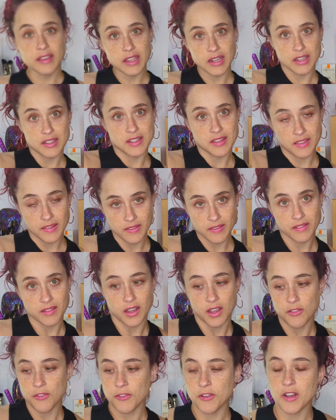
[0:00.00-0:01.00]
get into the
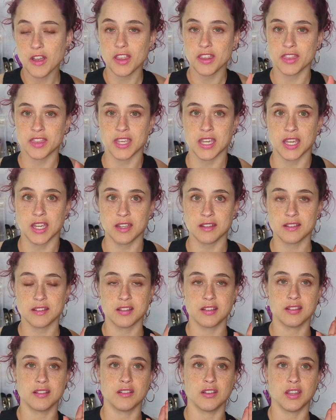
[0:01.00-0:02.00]
stuff that
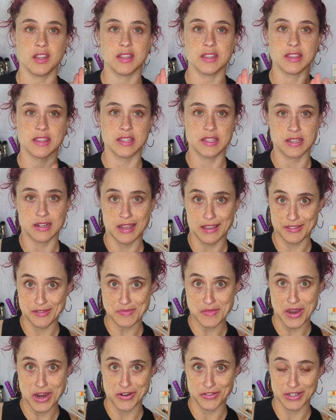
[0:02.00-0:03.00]
Danessa
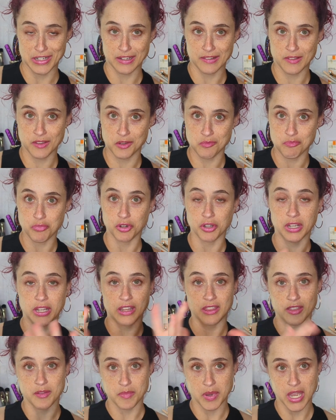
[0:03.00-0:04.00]
Myricks put
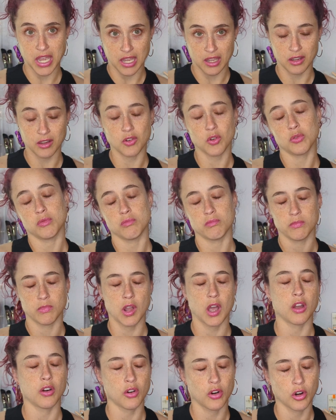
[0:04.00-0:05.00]
in the bag.
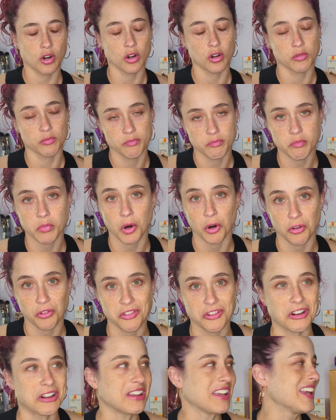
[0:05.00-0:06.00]
Not her
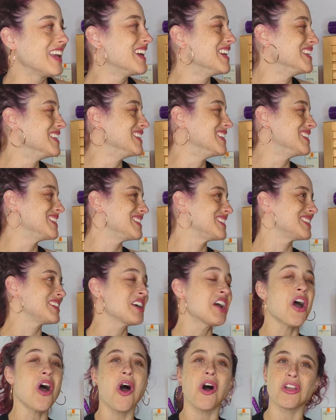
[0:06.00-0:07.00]
personally,
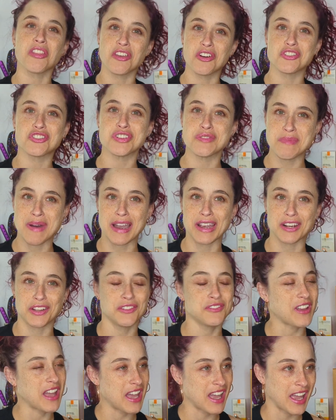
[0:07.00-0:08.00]
although she might
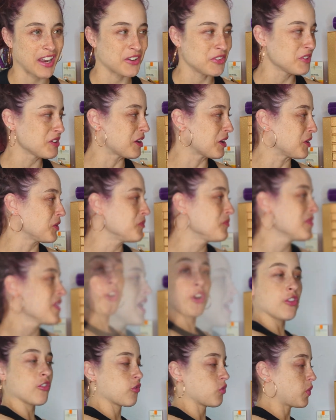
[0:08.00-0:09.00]
have, I don't know.
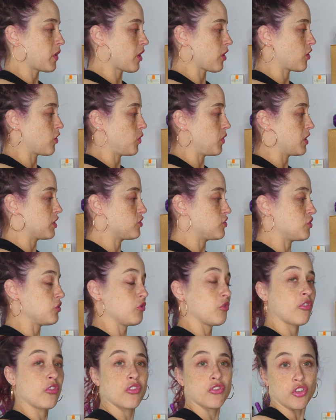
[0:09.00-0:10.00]
First, we are going to
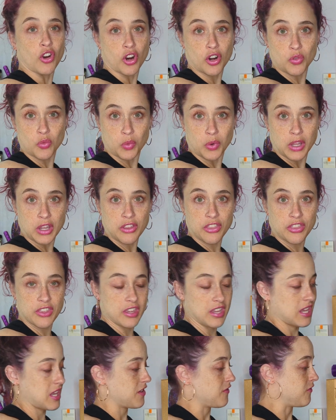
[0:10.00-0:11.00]
start with
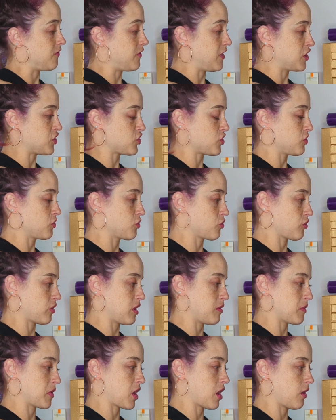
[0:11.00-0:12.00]
Vision
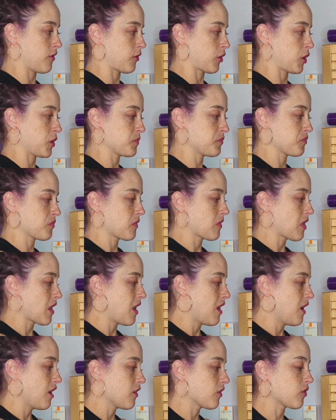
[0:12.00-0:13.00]
Cream Cover.
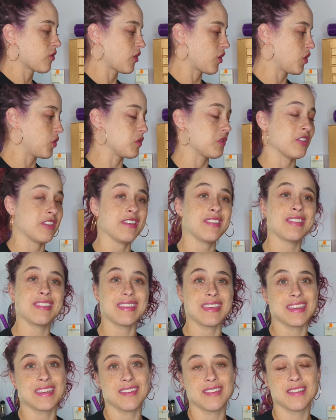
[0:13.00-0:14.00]
So this
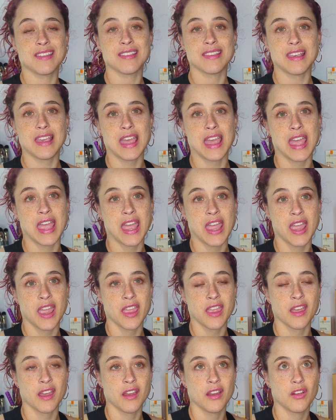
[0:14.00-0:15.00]
is
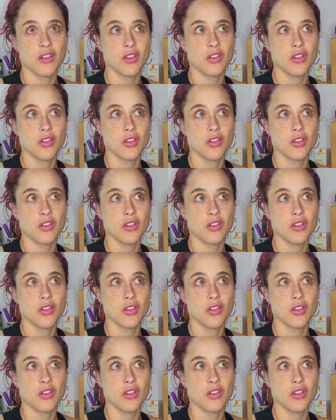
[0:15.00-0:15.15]
a